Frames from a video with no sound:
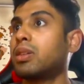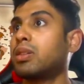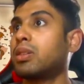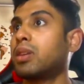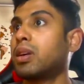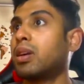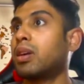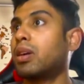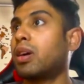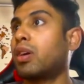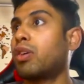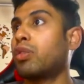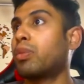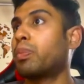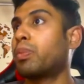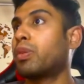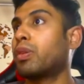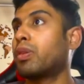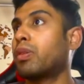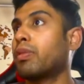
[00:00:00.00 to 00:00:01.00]

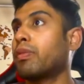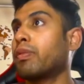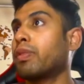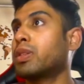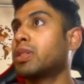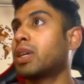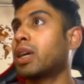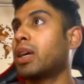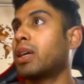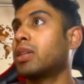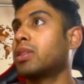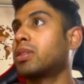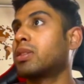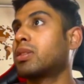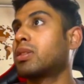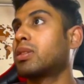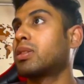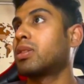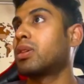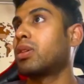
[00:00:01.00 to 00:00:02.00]
output which
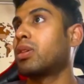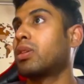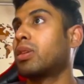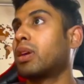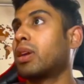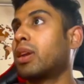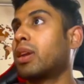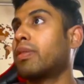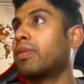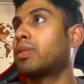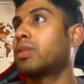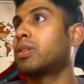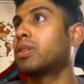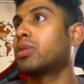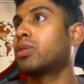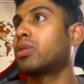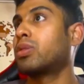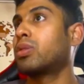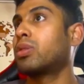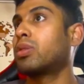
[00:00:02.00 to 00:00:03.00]
has the relevancy
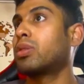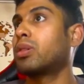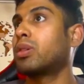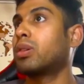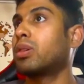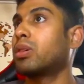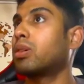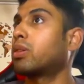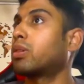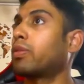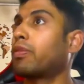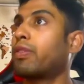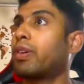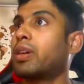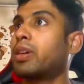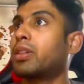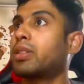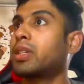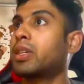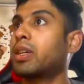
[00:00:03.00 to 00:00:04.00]
score,
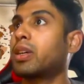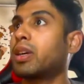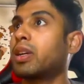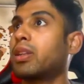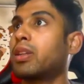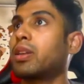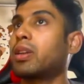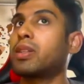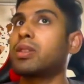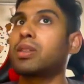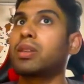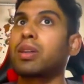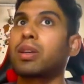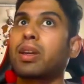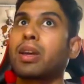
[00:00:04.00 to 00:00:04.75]
fit check and the reasoning.